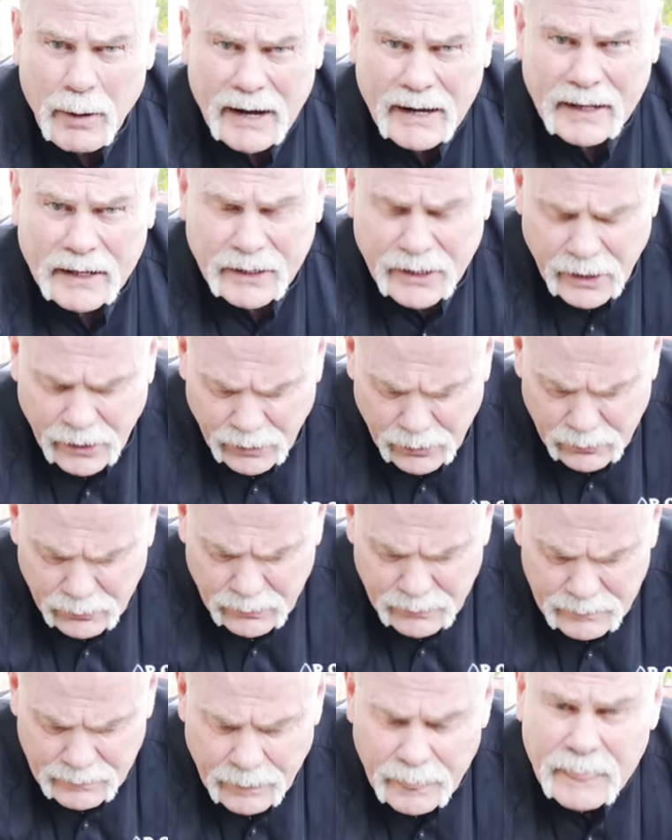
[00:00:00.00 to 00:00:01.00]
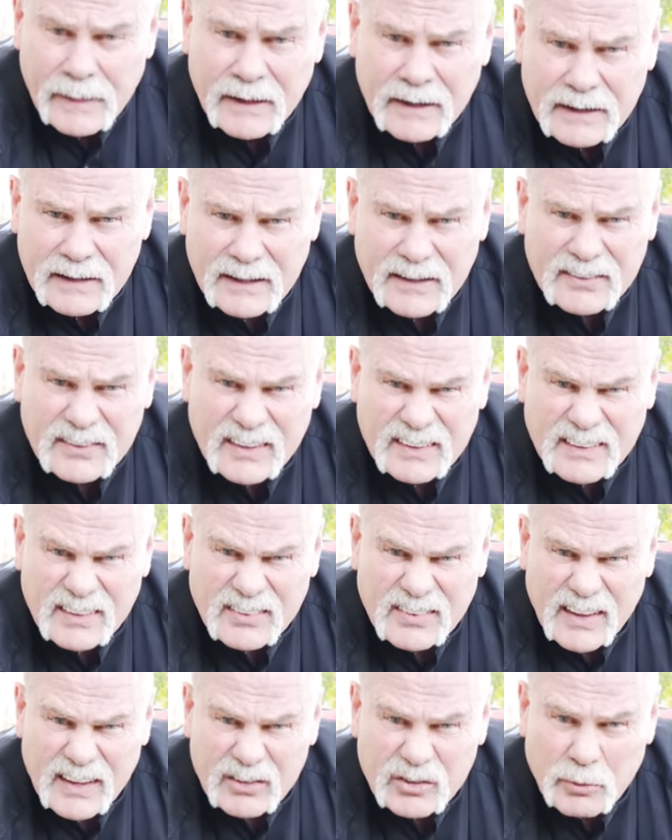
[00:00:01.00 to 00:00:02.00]
ready to go. Let's get
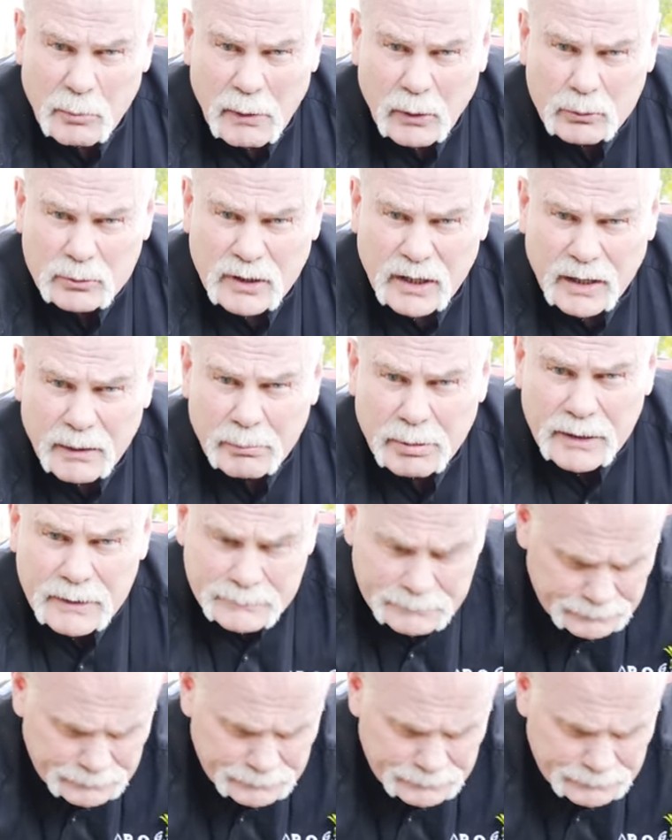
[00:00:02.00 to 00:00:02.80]
this thing smoked up.